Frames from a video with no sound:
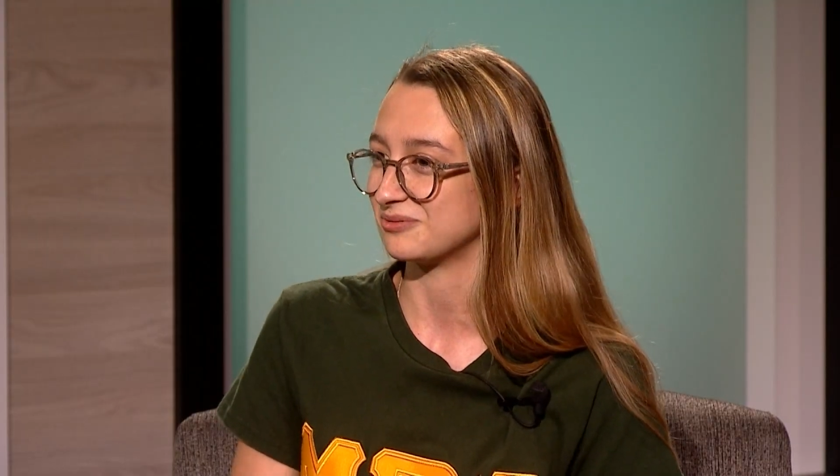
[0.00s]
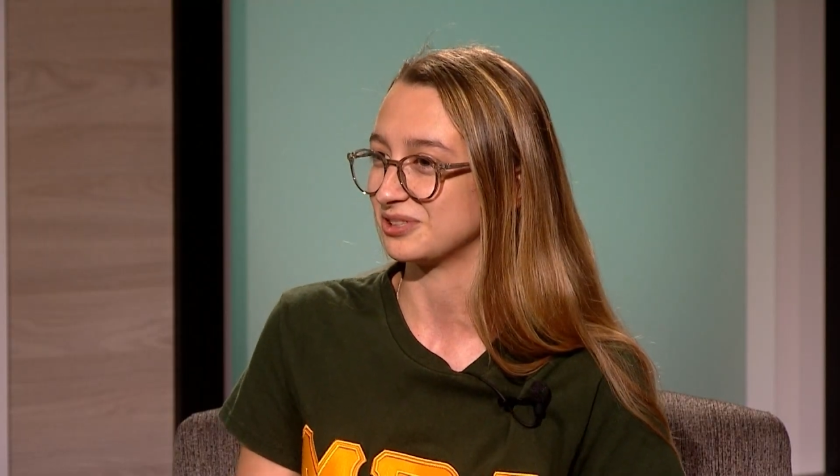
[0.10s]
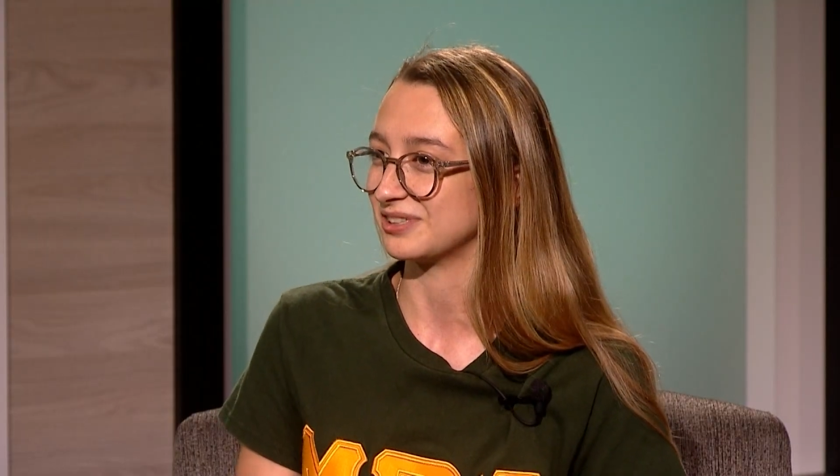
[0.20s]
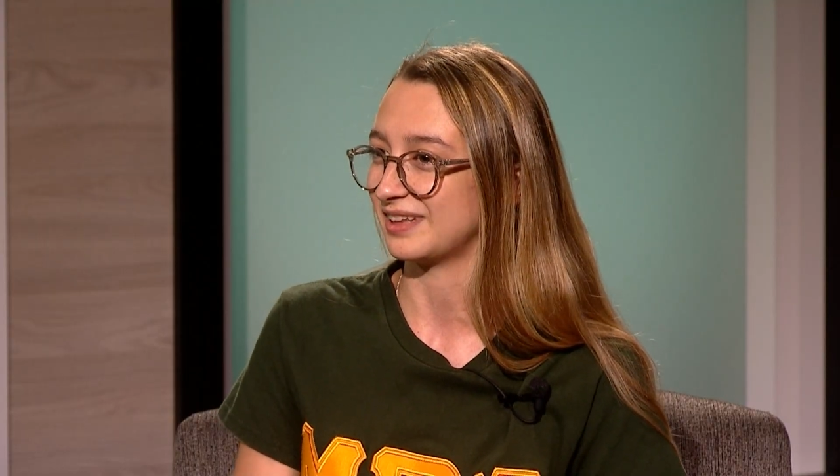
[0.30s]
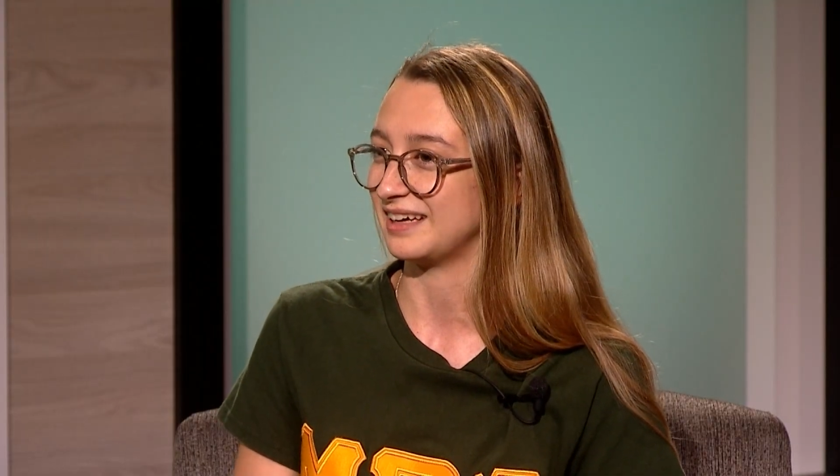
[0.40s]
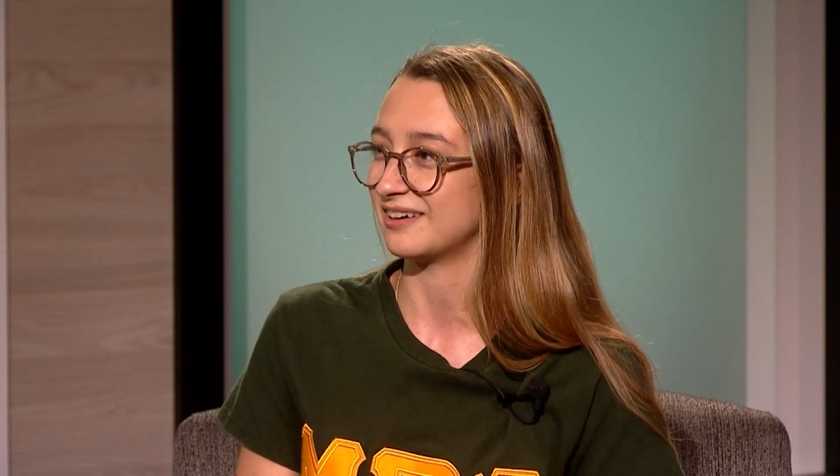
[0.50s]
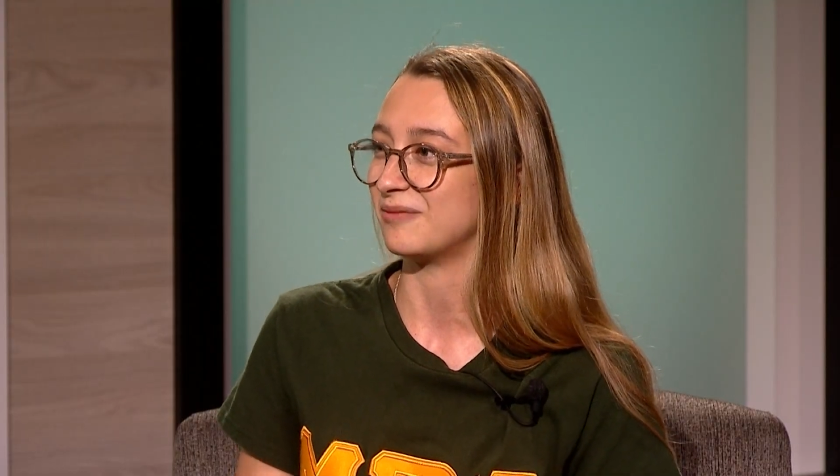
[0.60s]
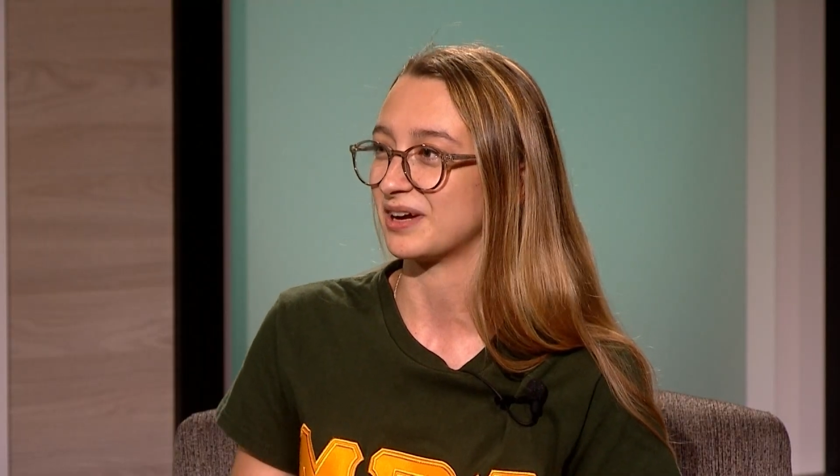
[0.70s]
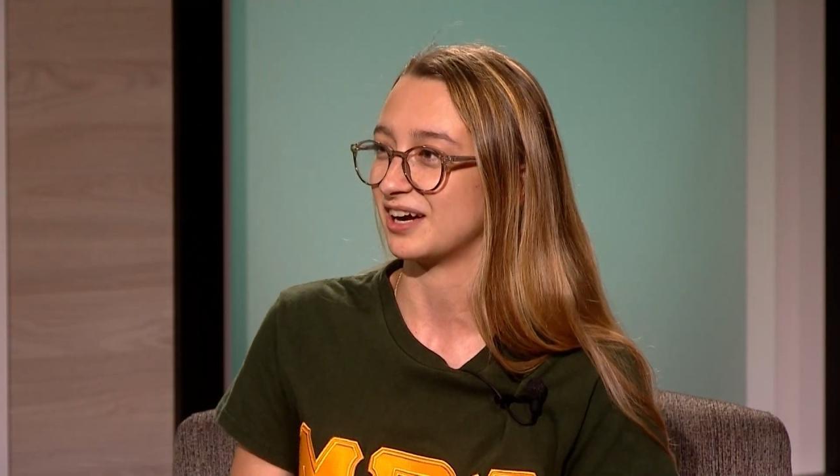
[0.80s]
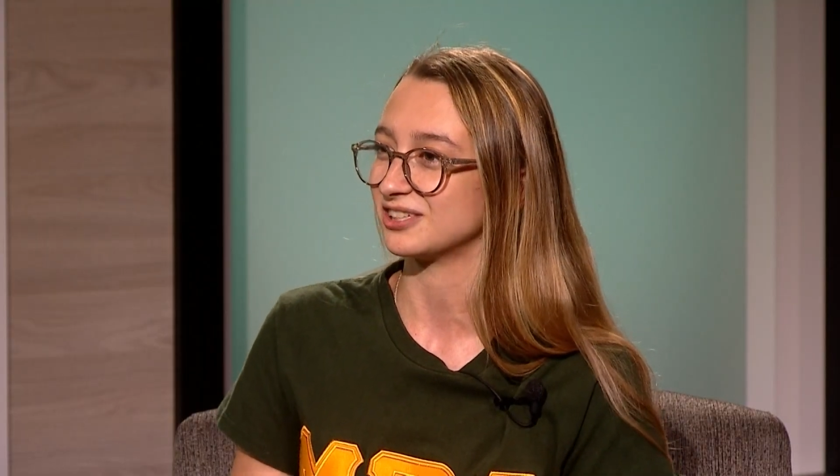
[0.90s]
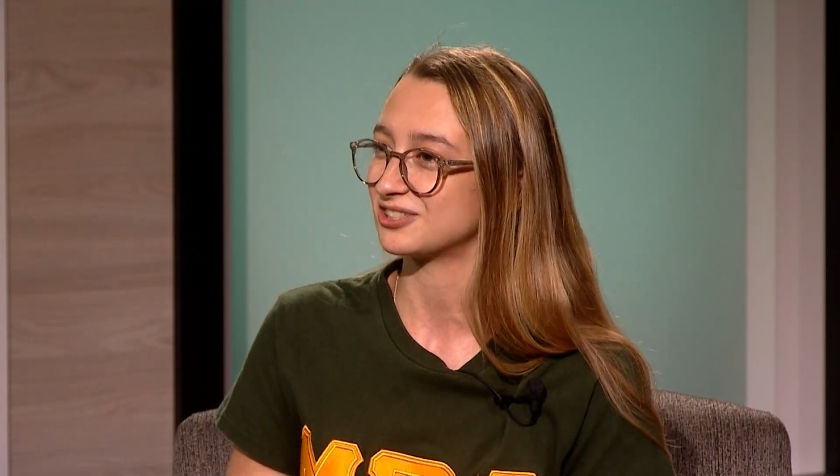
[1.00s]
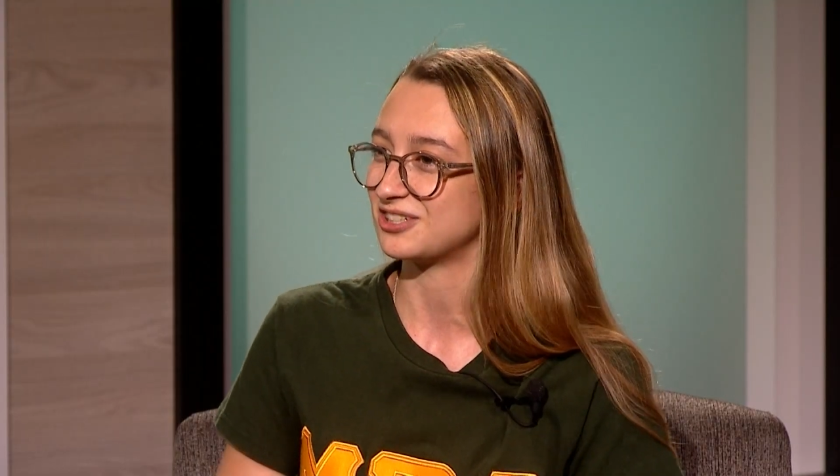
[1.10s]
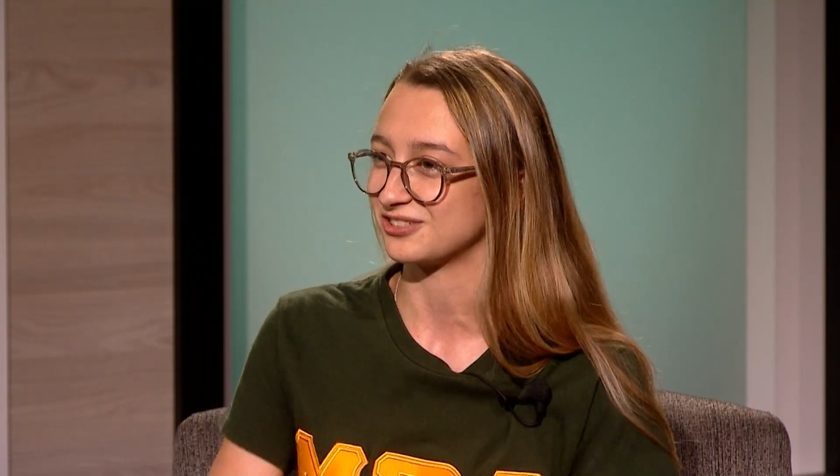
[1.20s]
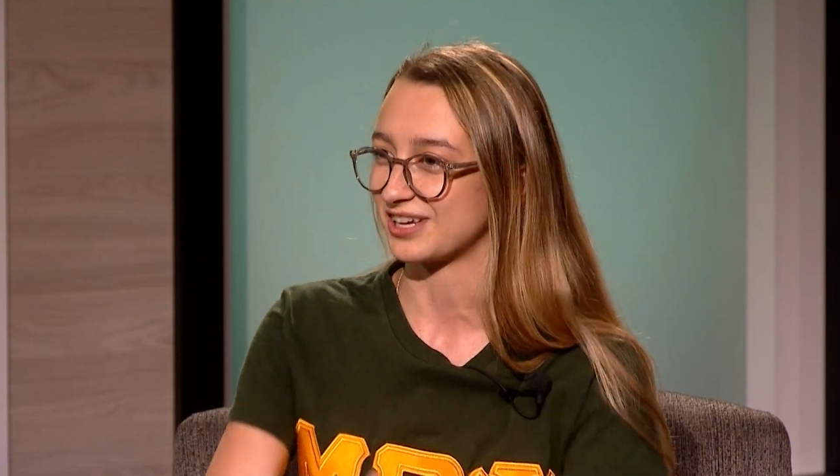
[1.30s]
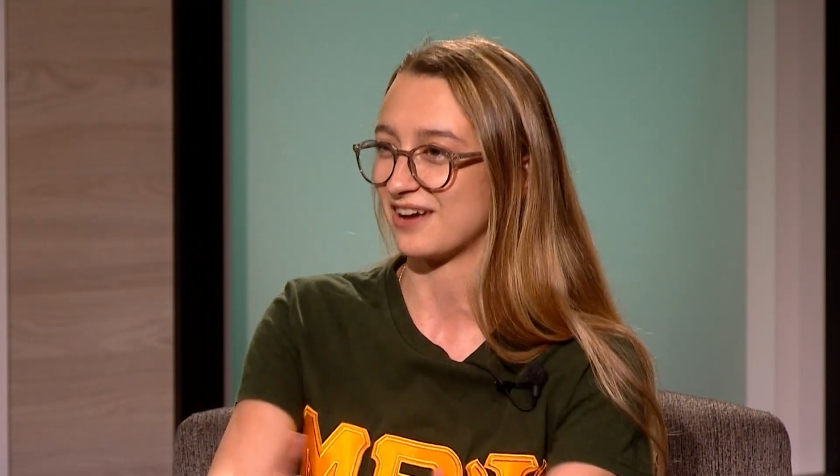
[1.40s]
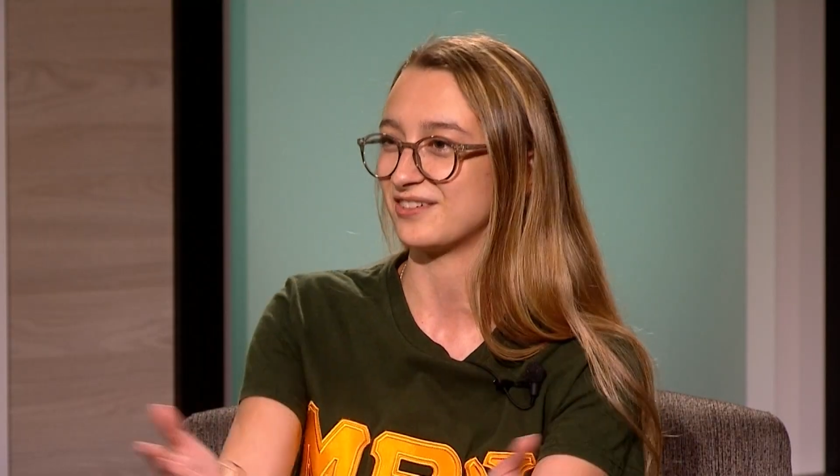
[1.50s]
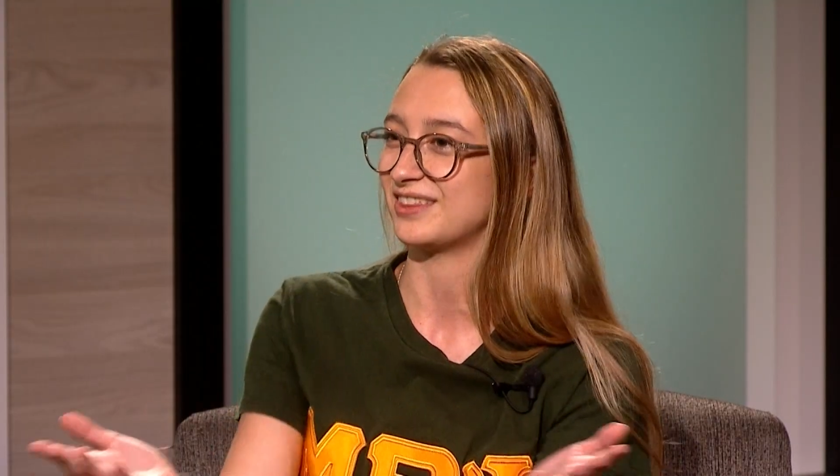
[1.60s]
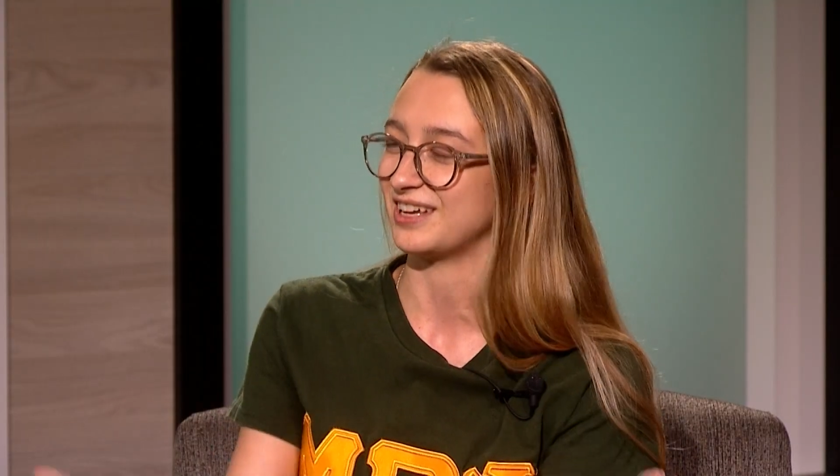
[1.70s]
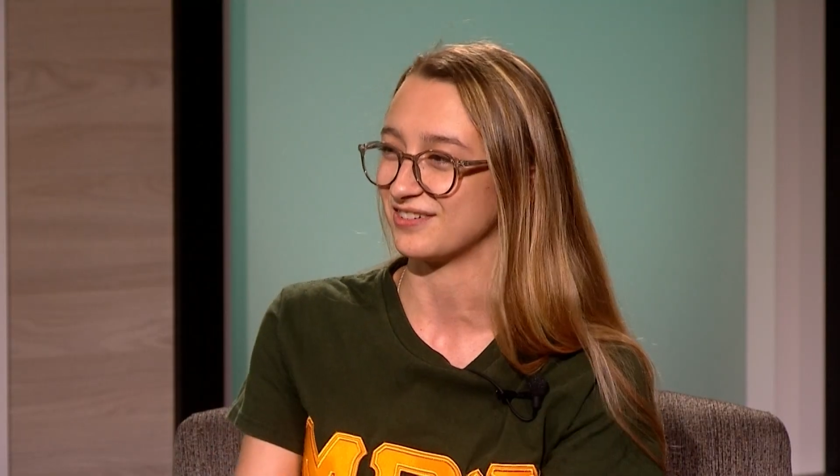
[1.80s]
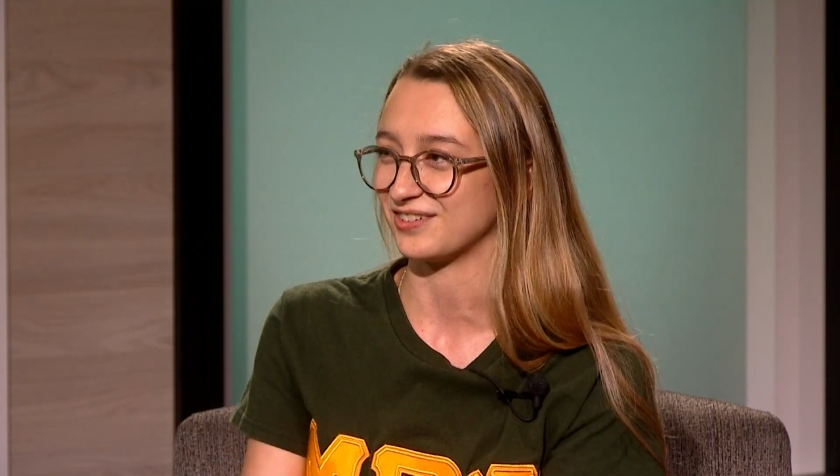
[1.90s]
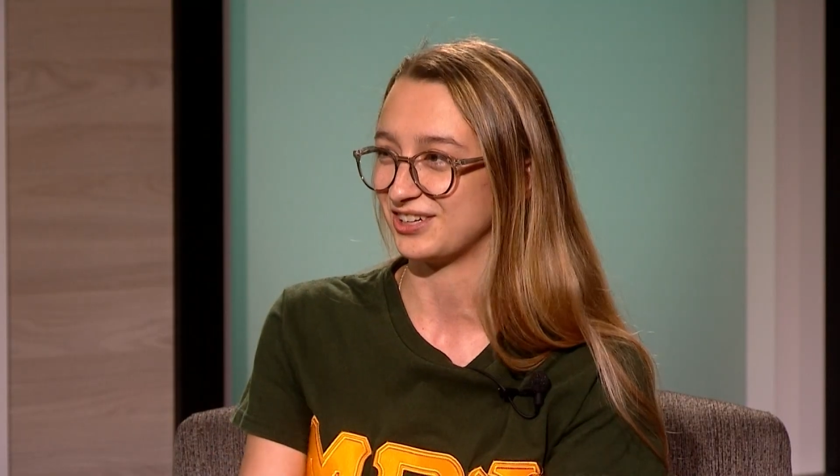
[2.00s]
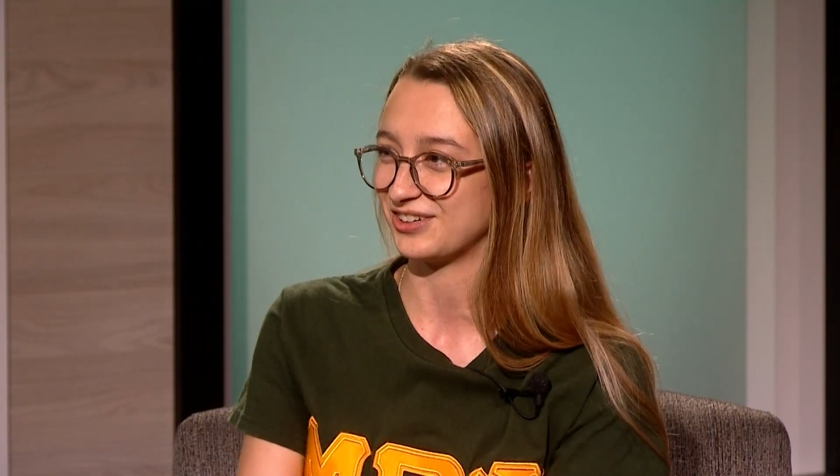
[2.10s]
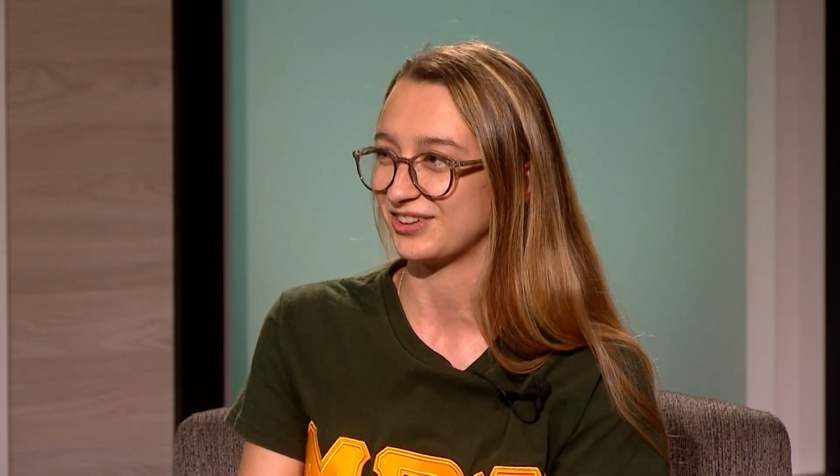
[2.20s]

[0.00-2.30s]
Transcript: we're like, oh my gosh, here's everything for you.